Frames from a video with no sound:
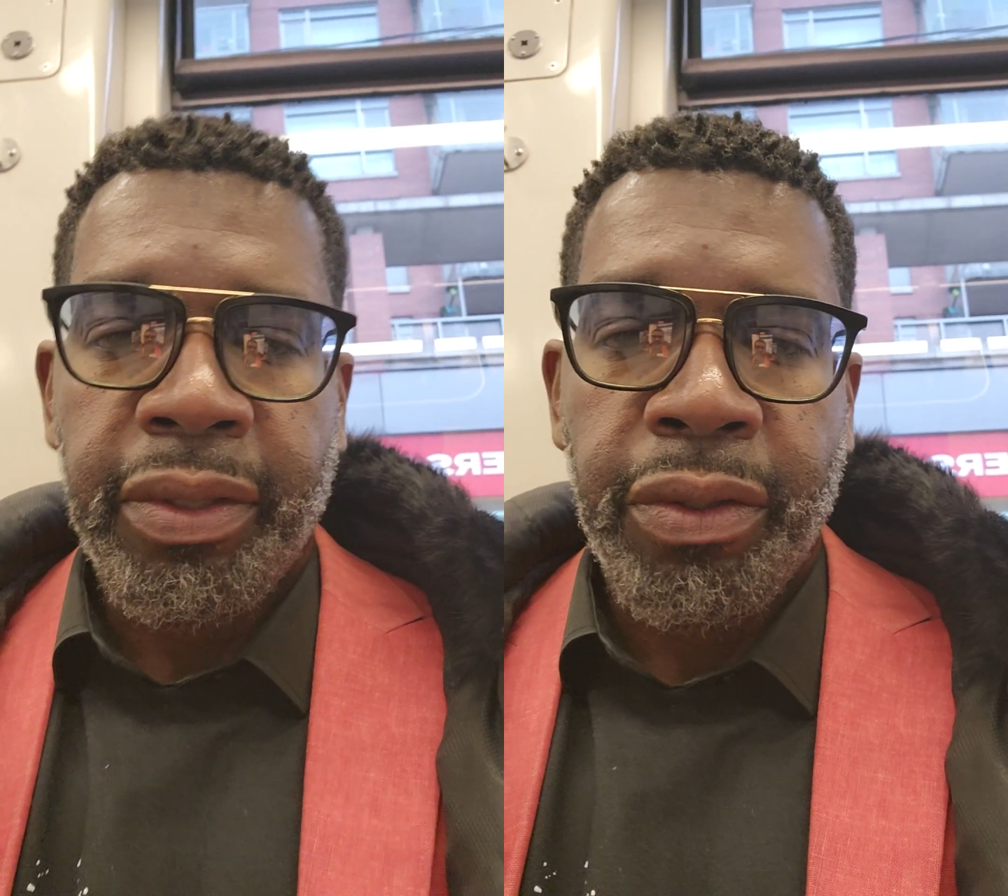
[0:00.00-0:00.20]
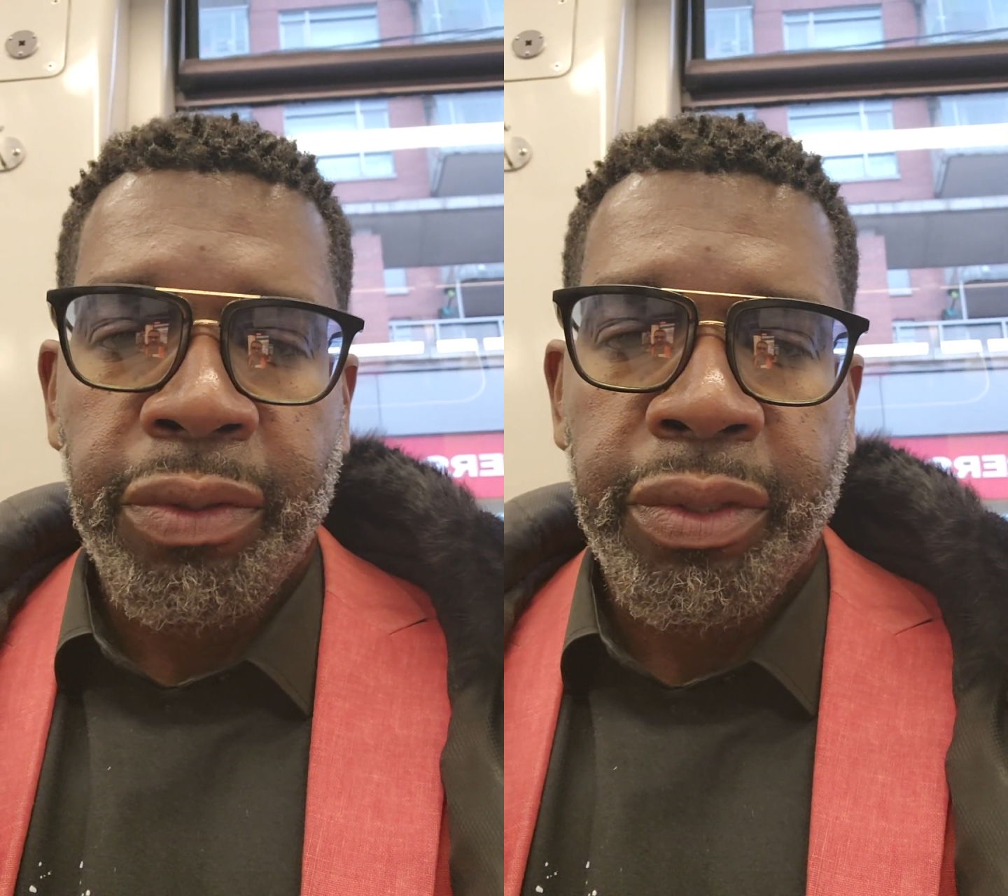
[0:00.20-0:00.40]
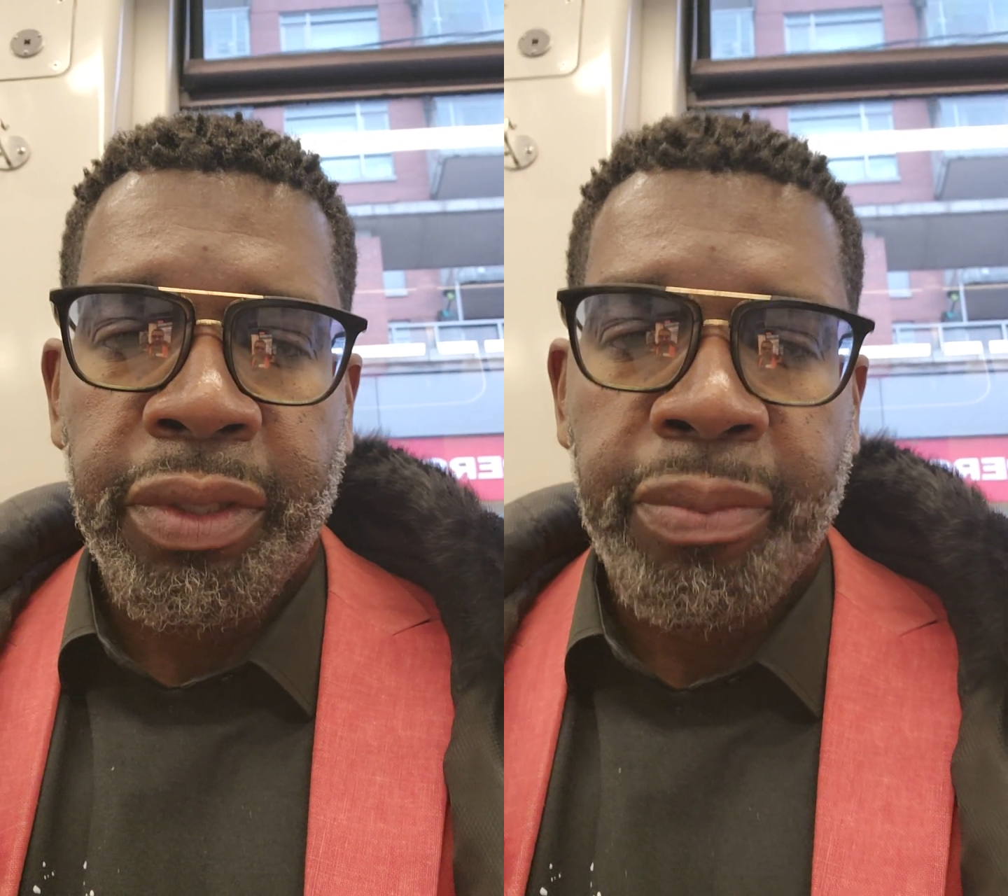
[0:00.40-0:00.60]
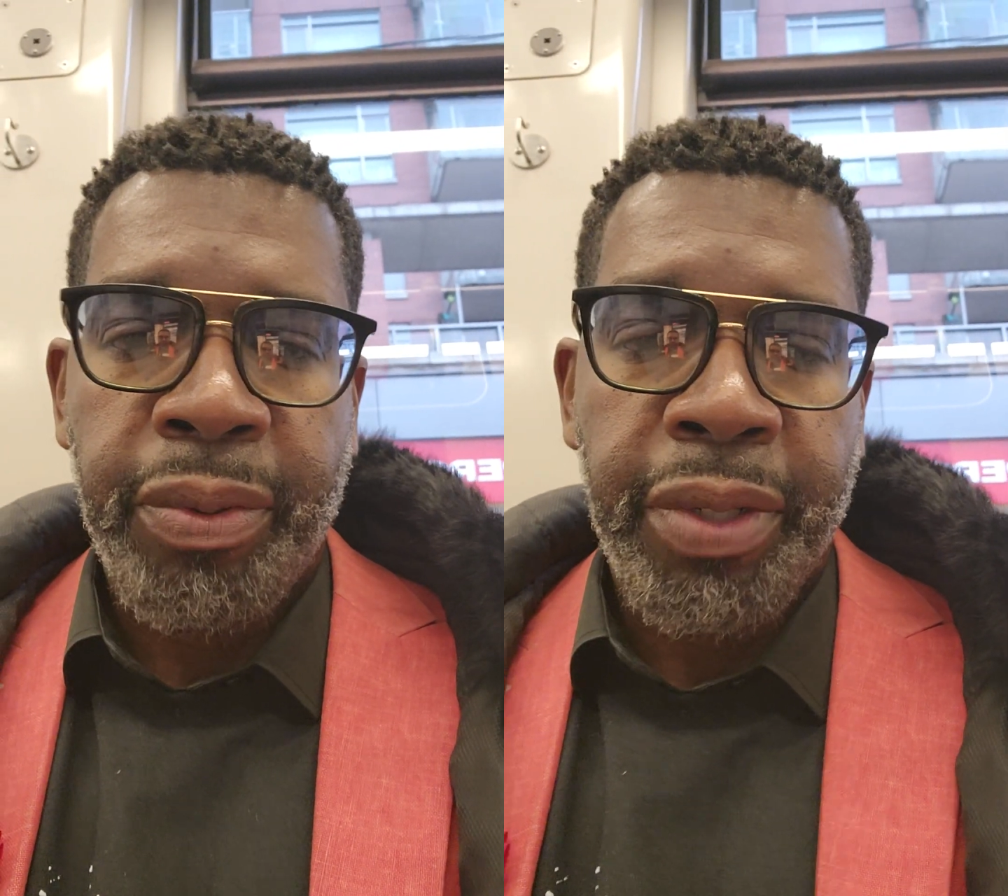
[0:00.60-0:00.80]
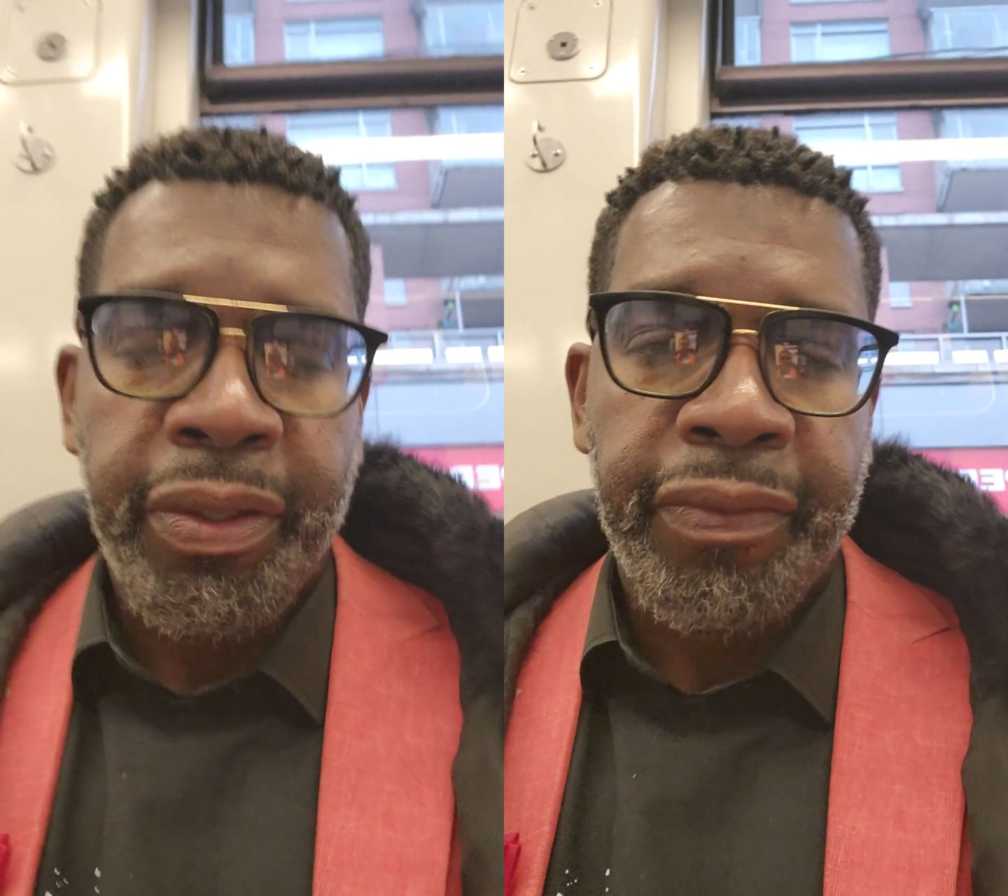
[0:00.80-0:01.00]
goes to the
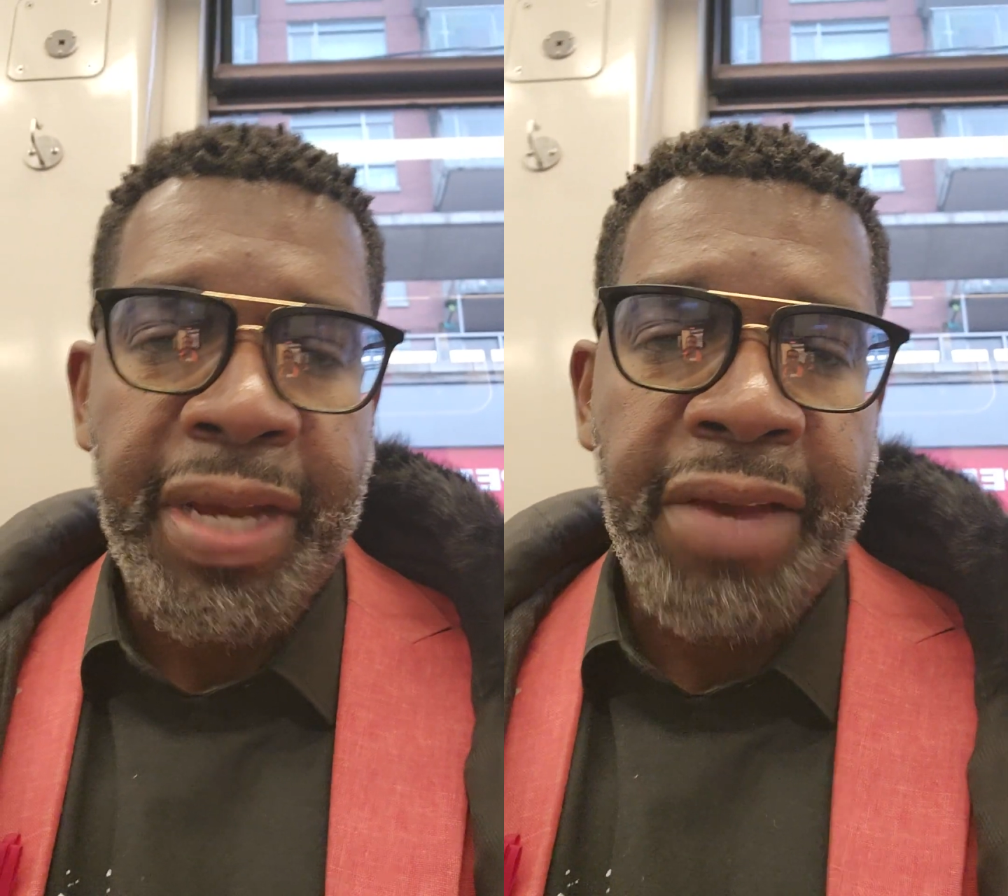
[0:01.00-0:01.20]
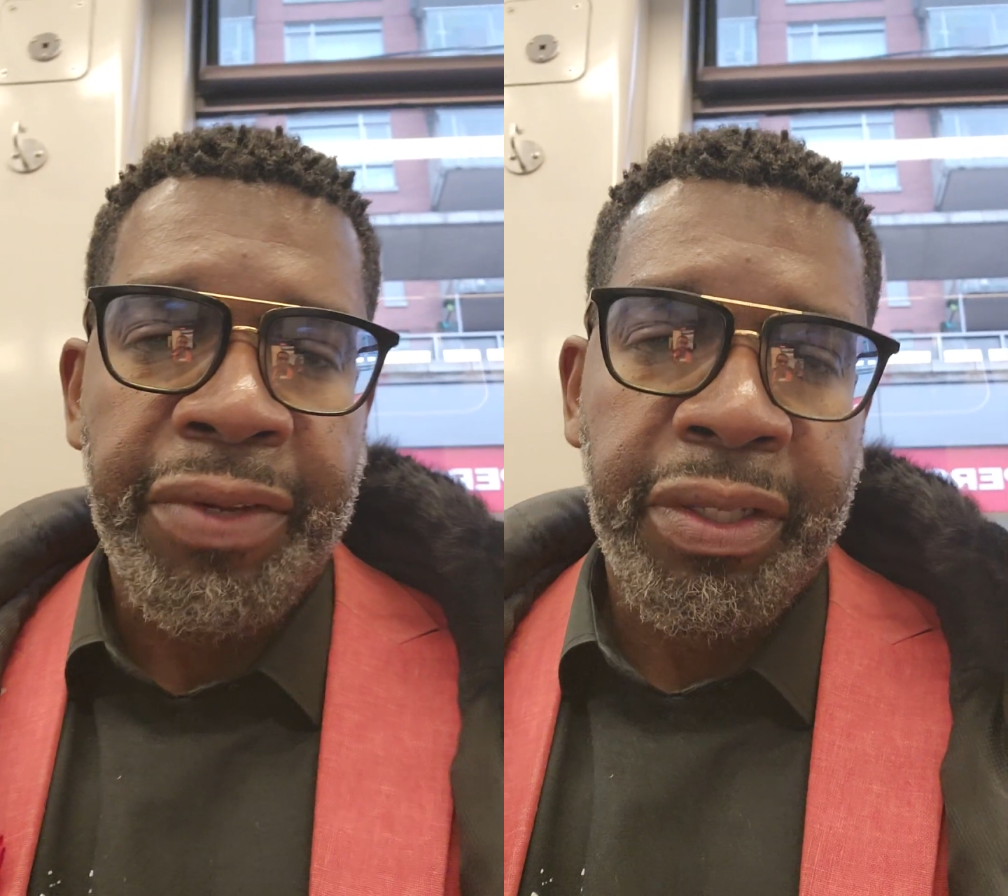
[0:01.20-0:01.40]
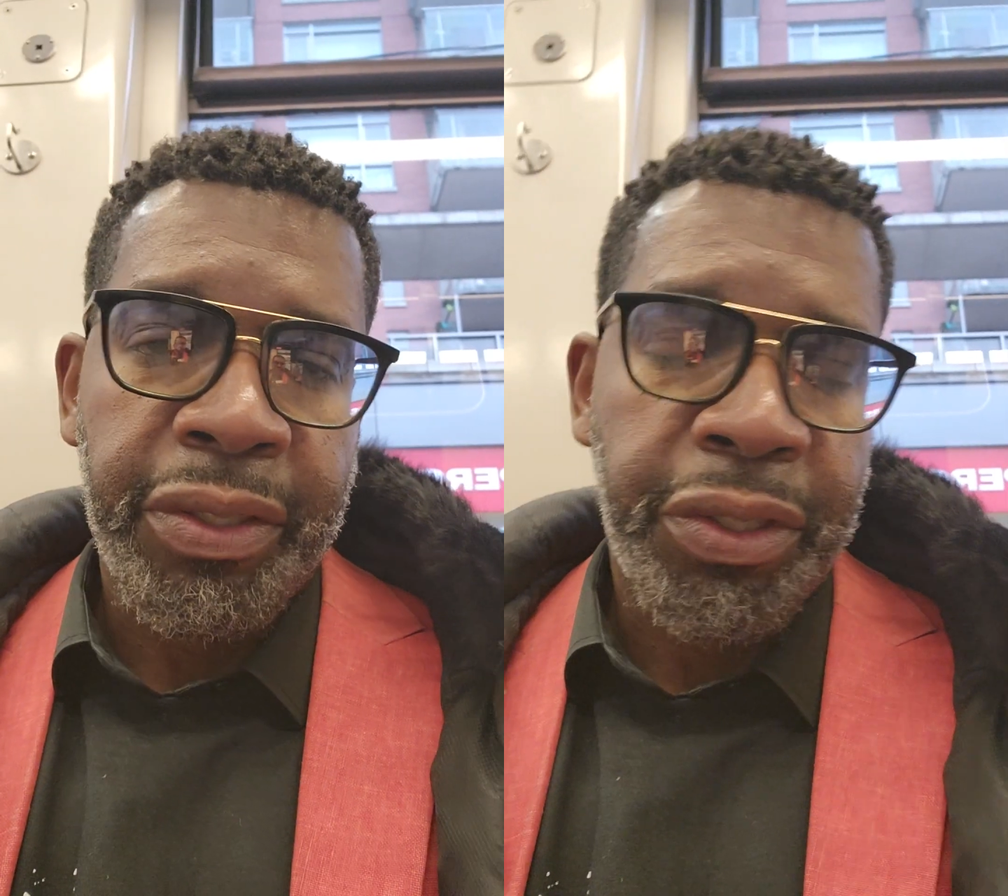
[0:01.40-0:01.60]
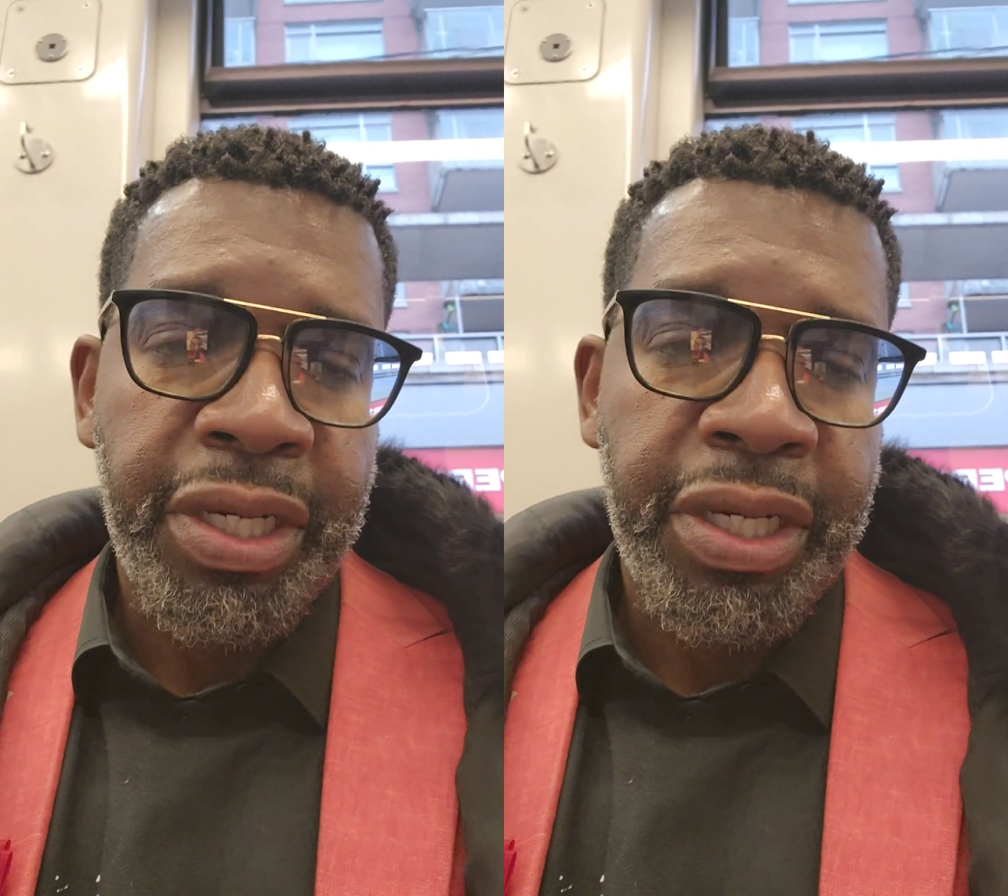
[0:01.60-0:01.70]
point of having this